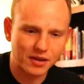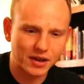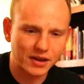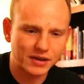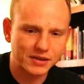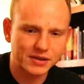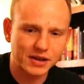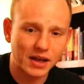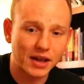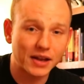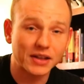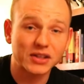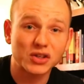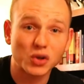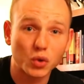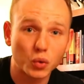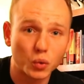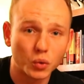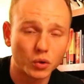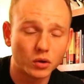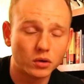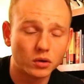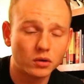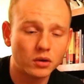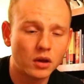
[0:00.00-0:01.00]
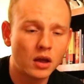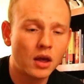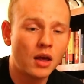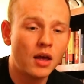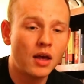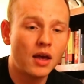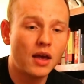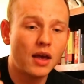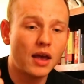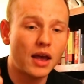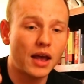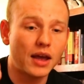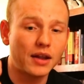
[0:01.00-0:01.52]
of things, and it's cool.
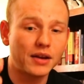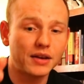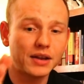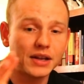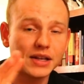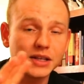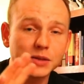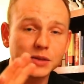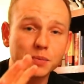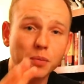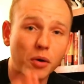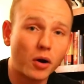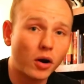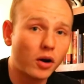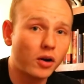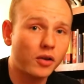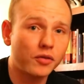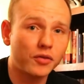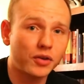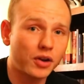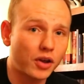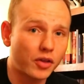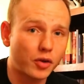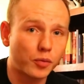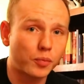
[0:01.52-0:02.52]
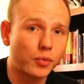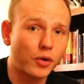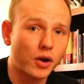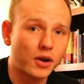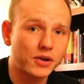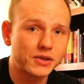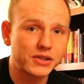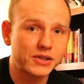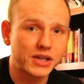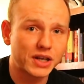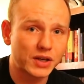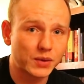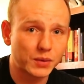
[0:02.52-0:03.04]
And it's part of another
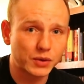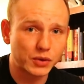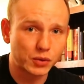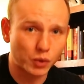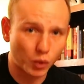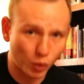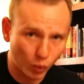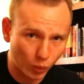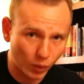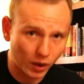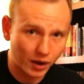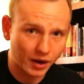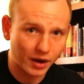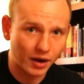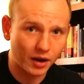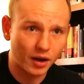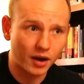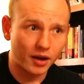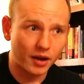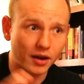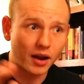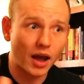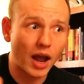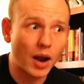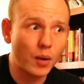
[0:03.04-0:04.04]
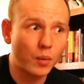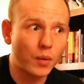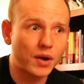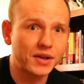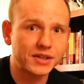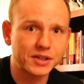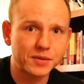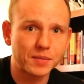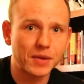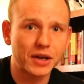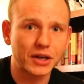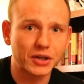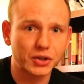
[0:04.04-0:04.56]
project which we're working on. I
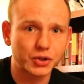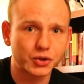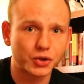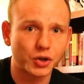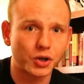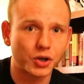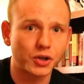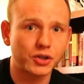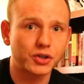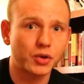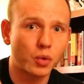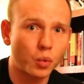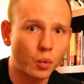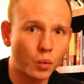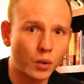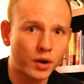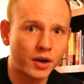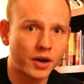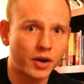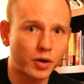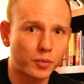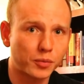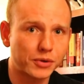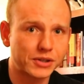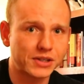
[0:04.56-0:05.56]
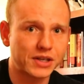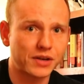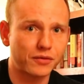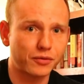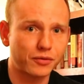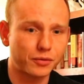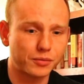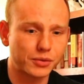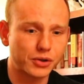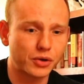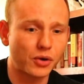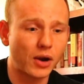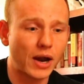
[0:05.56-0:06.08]
want to make a shirt 100%
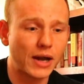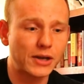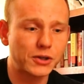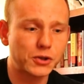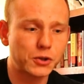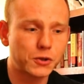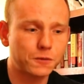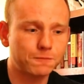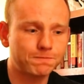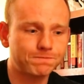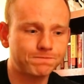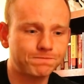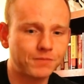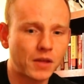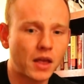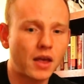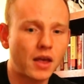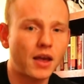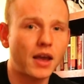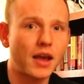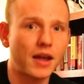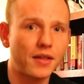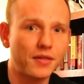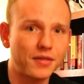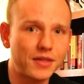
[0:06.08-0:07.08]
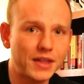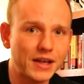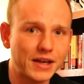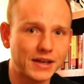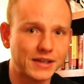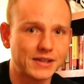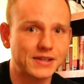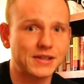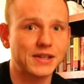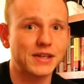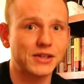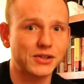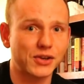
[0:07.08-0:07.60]
from scratch and
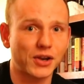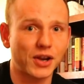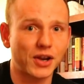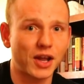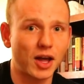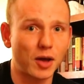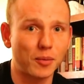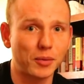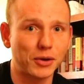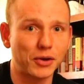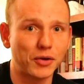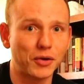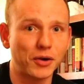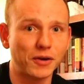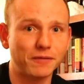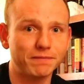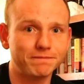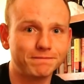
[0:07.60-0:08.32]
this is going to help me do